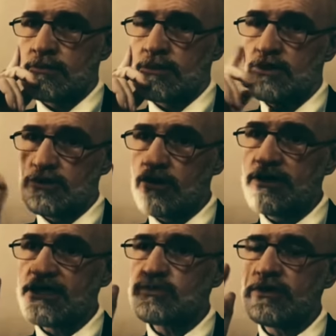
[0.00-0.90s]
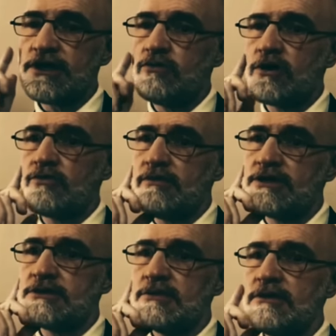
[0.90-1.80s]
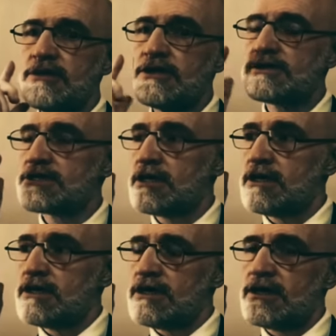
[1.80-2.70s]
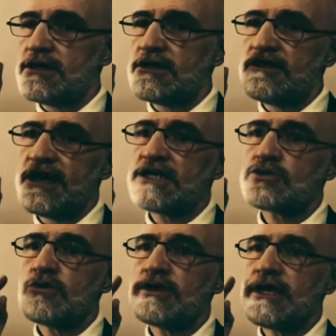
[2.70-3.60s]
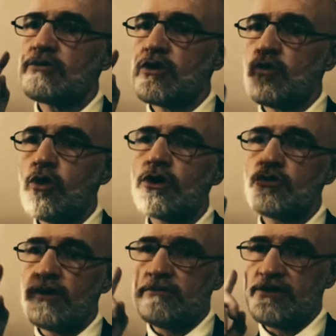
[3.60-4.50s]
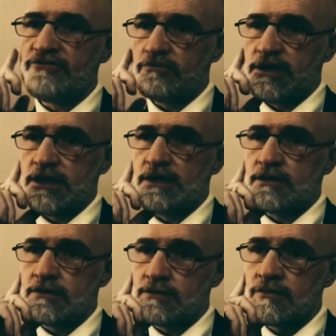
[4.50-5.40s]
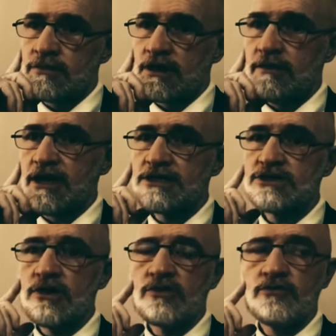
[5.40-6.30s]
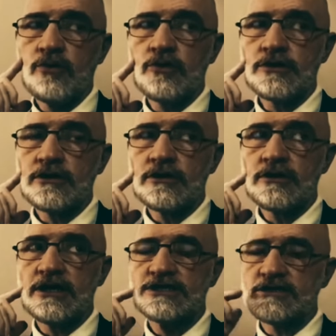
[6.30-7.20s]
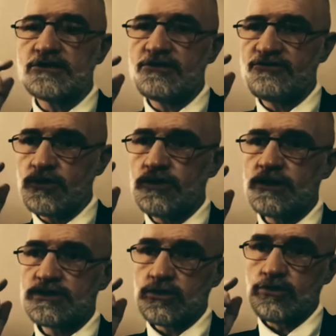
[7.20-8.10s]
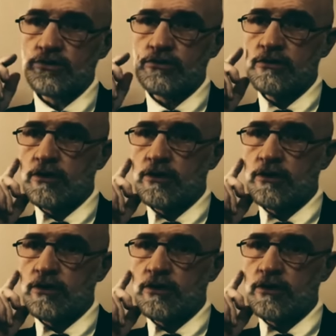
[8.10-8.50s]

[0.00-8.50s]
That's what they want women to be because that's what they reward women for being. I mean, I saw a report that's a few years old.